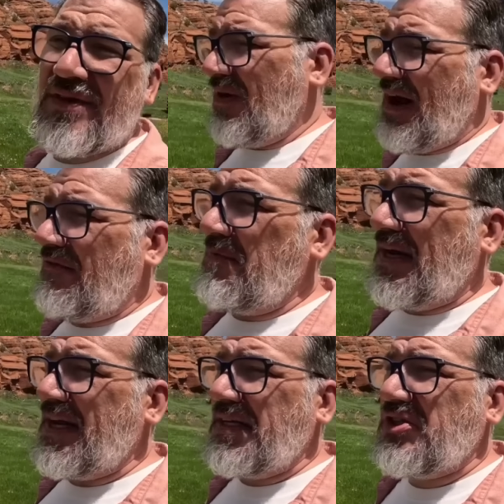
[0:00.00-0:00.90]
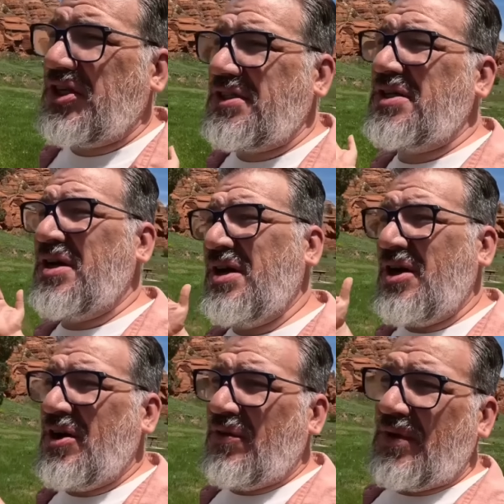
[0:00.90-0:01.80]
where everybody is just
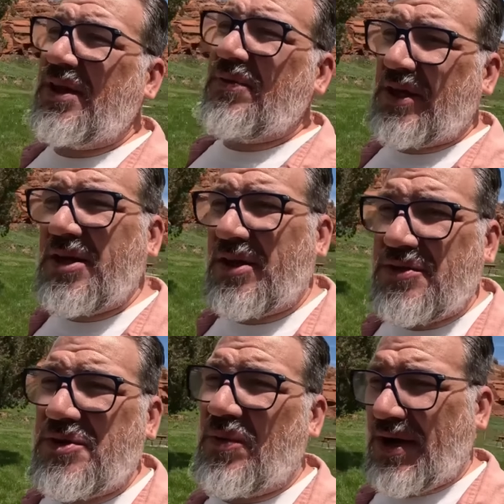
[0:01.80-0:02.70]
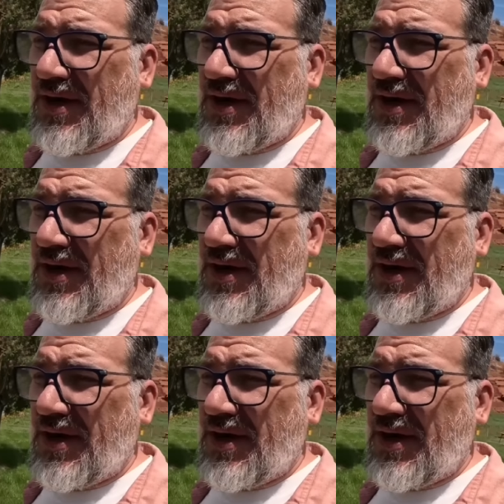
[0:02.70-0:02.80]
really, really close to one